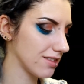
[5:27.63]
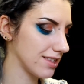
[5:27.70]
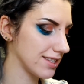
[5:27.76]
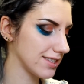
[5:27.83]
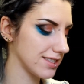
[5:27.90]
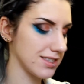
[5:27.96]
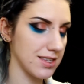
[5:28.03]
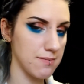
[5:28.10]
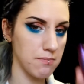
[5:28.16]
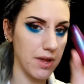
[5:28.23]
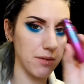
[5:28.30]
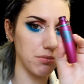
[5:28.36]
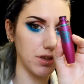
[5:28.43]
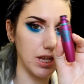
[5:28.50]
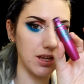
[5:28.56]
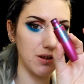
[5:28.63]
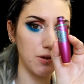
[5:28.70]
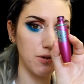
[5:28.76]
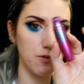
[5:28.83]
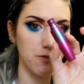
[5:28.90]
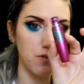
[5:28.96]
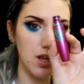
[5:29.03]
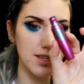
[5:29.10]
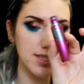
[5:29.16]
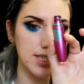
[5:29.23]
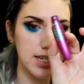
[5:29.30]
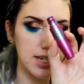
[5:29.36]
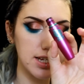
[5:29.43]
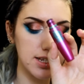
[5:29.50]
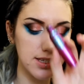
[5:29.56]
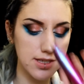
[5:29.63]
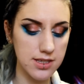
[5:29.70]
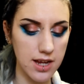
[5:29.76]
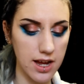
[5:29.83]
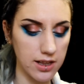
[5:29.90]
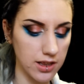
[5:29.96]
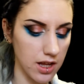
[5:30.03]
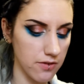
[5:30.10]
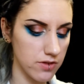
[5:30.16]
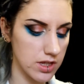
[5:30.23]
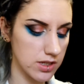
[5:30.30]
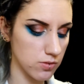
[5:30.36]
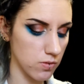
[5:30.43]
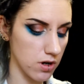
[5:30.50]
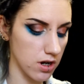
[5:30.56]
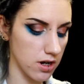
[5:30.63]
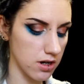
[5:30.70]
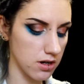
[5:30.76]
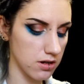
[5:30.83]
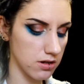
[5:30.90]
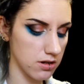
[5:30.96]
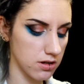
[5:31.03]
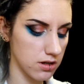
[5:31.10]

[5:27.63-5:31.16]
This is the Maybelline Falsies. I love this one.